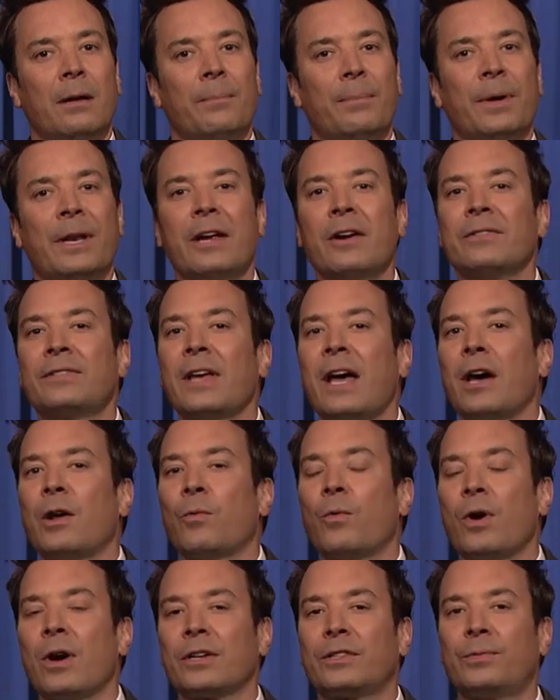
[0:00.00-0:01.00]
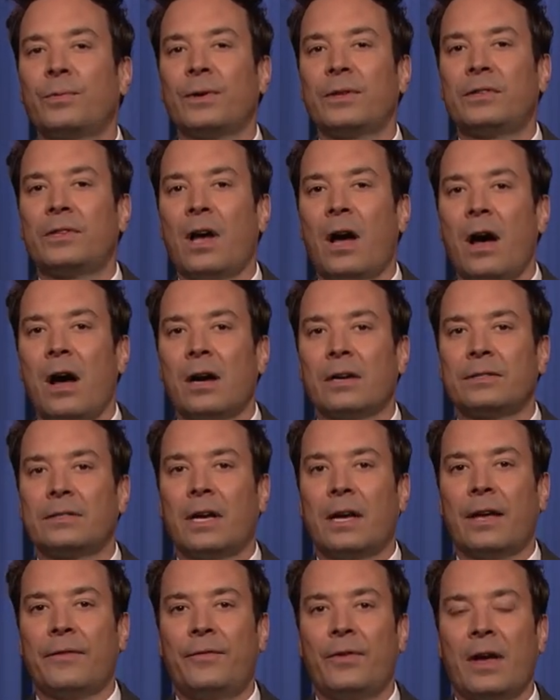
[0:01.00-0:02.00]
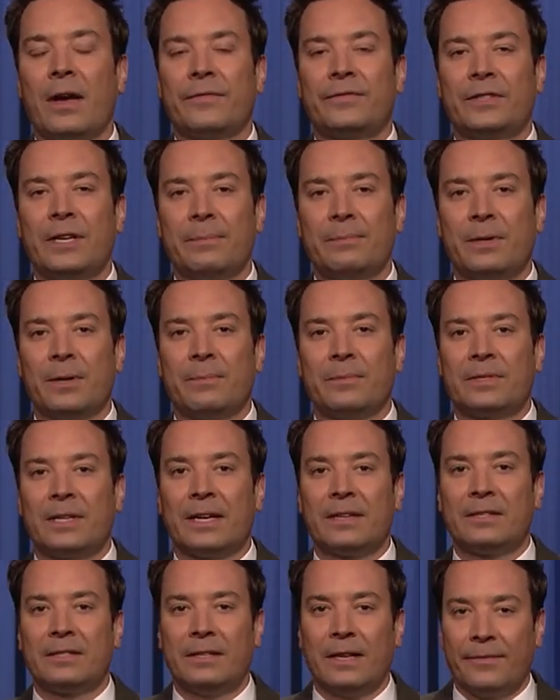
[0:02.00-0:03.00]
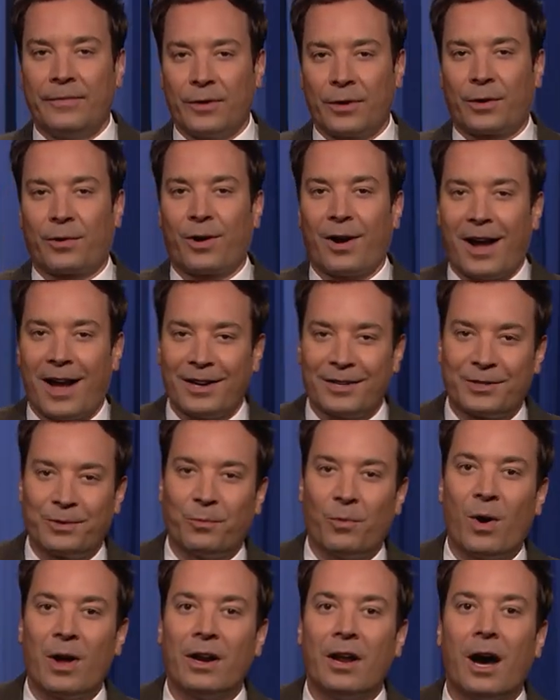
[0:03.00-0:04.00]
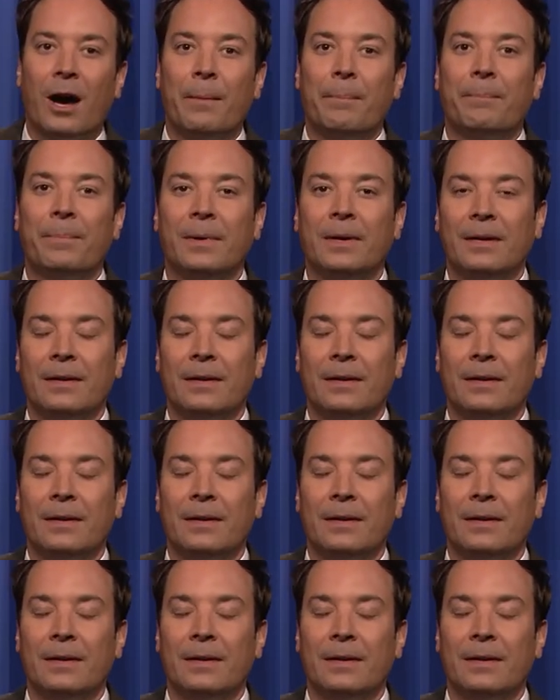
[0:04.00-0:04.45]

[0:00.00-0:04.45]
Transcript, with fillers: But here's how it works with dogs. Uh, if you have symptoms, they sniff your crotch. One hump.